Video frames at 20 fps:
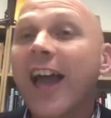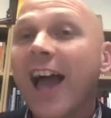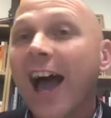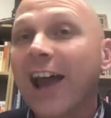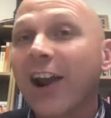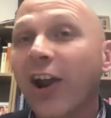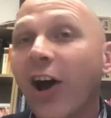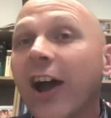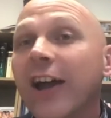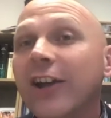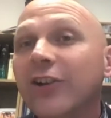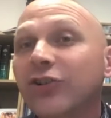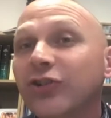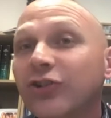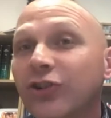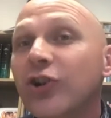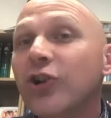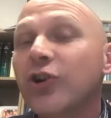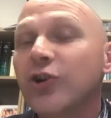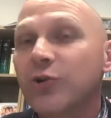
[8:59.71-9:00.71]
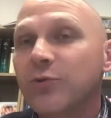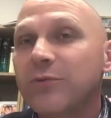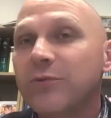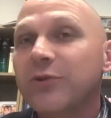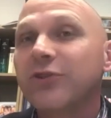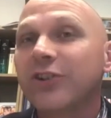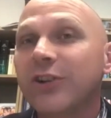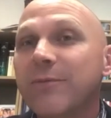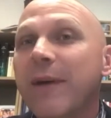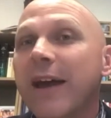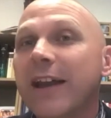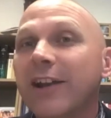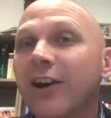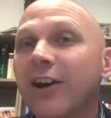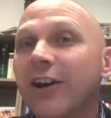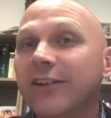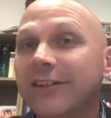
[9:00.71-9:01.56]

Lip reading: And I assumed she meant her